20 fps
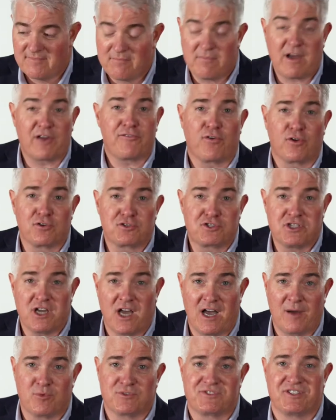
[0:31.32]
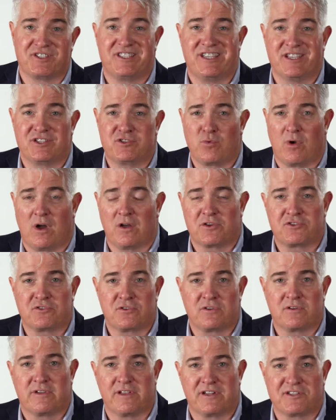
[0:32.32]
My first job was a
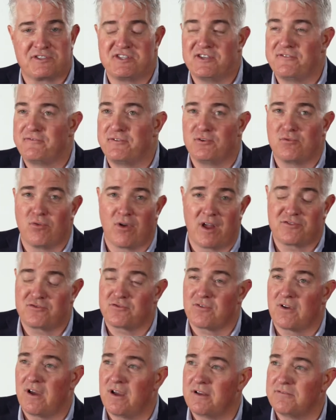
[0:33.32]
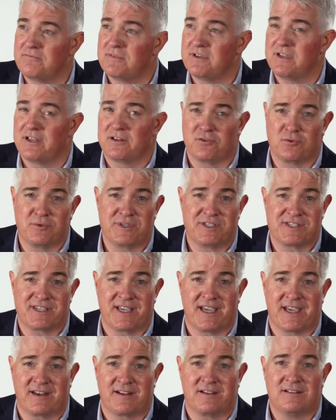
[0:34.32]
dishwasher in a seafood restaurant in
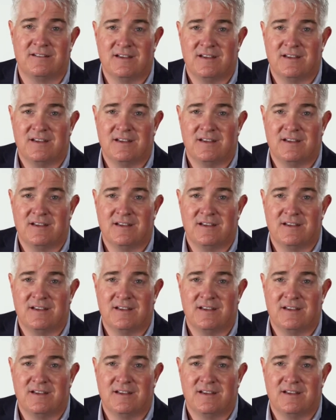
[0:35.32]
Louisiana.